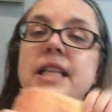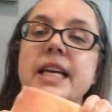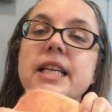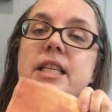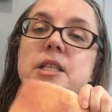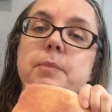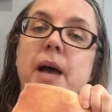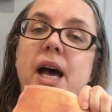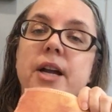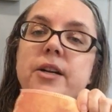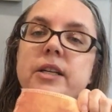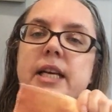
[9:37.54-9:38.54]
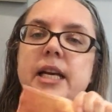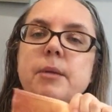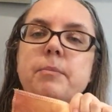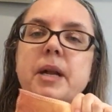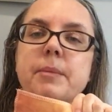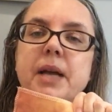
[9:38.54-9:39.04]
like this pattern,
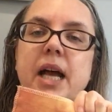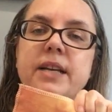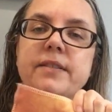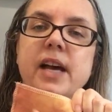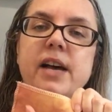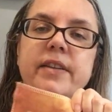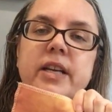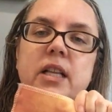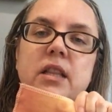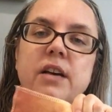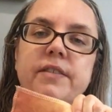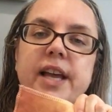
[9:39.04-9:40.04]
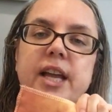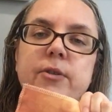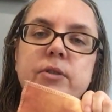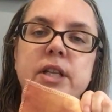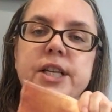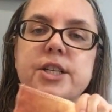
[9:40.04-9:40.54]
but I'm kind of having a
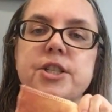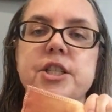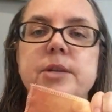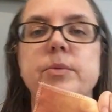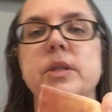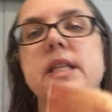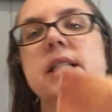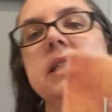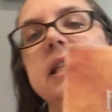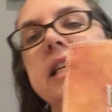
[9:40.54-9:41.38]
love-hate relationship with these